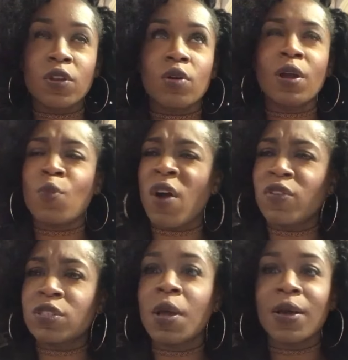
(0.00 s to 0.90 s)
No, not
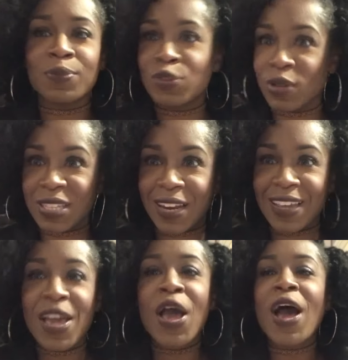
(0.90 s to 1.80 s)
waffles. I'm so
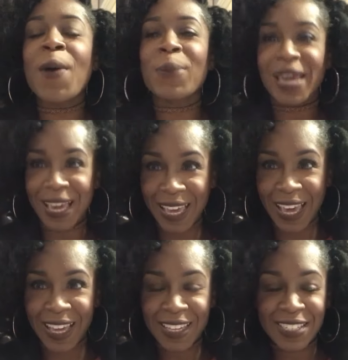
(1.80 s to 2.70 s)
excited.
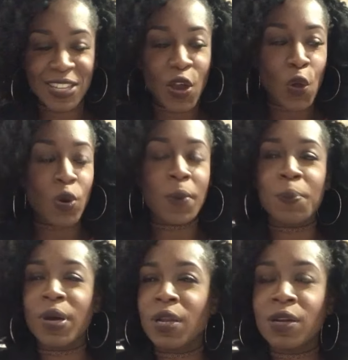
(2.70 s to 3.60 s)
Pancakes with
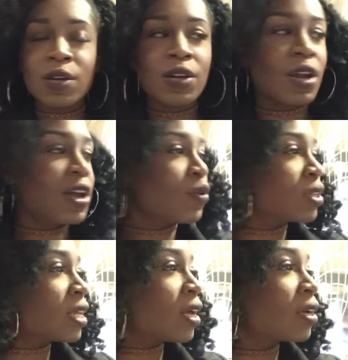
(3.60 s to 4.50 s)
butter.
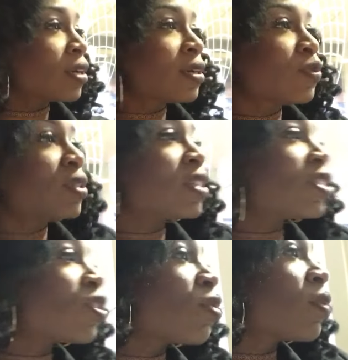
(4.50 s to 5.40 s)
What is that? With
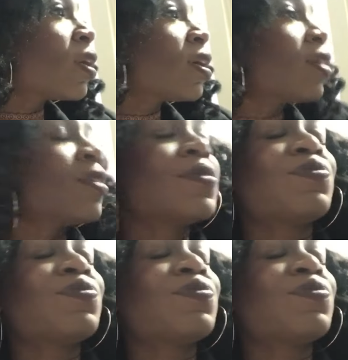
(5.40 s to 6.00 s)
this syrup right here.